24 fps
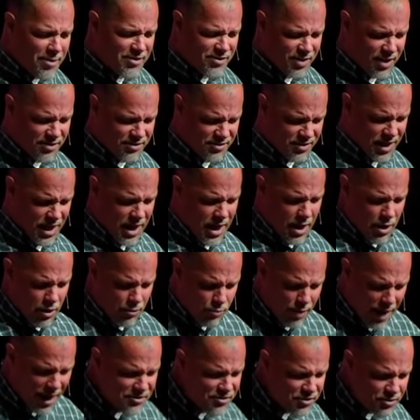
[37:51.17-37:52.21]
us
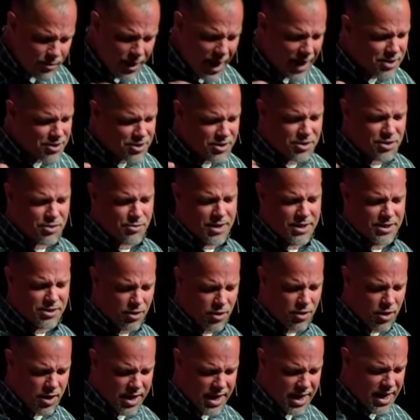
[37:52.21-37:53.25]
resurrection to
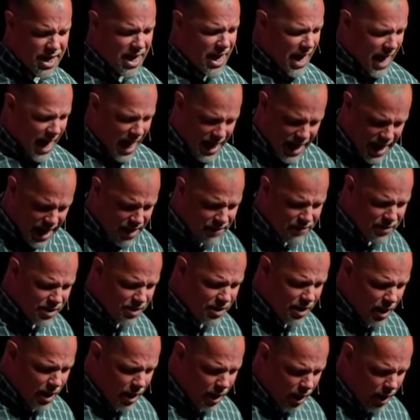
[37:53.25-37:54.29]
eternity and even
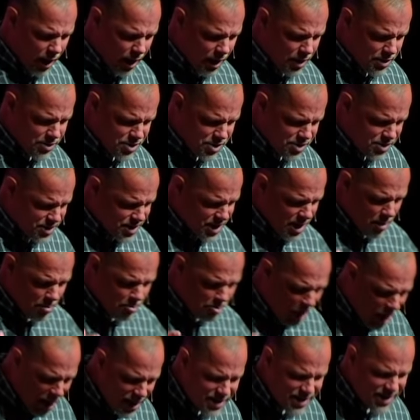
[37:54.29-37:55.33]
uh, just the
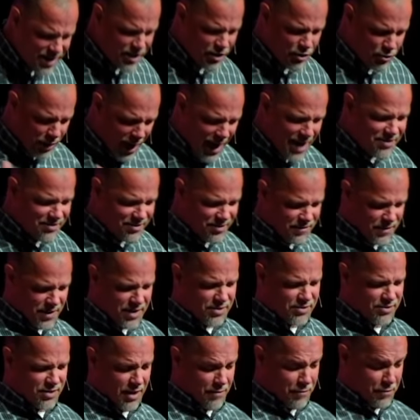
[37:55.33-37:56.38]
abundant grace of
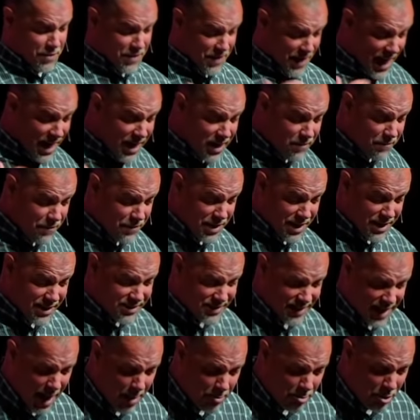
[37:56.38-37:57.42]
this life. We thank you for the
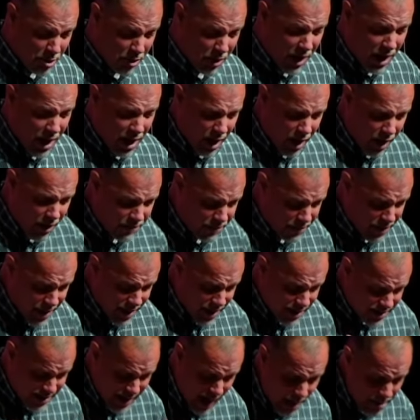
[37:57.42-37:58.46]
example of
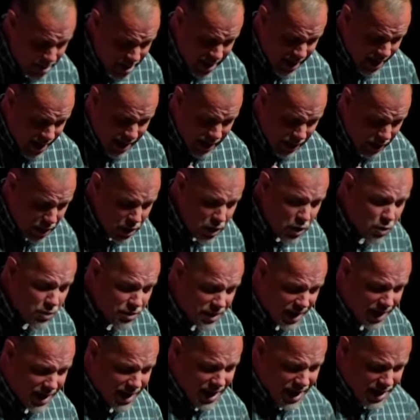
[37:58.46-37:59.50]
Debbie and Lou,
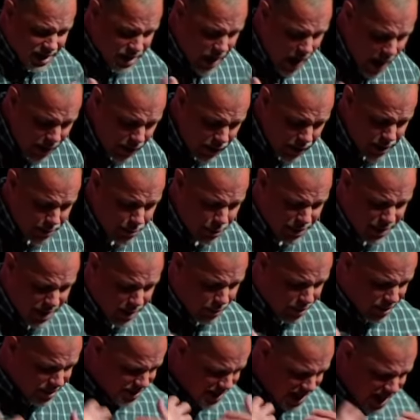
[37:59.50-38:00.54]
that not only were they
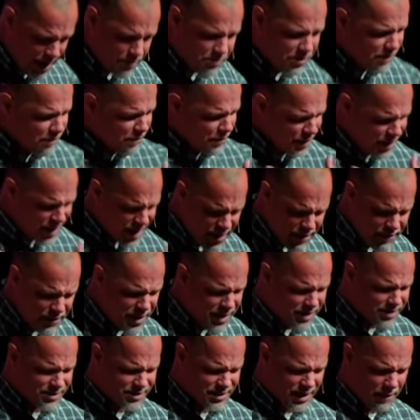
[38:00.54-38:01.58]
redeemed and forgiven
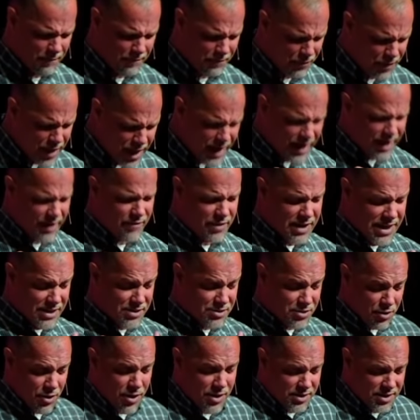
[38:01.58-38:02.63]
and set free and given
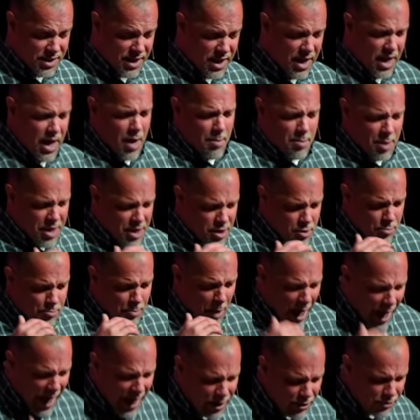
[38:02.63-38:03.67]
eternity, but you
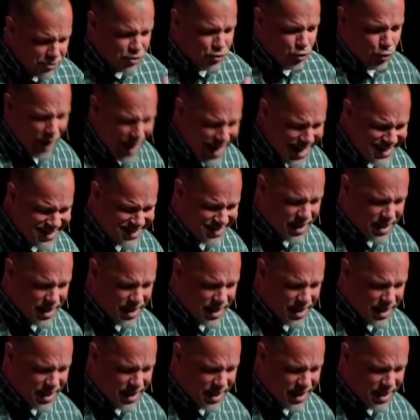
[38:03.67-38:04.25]
piled grace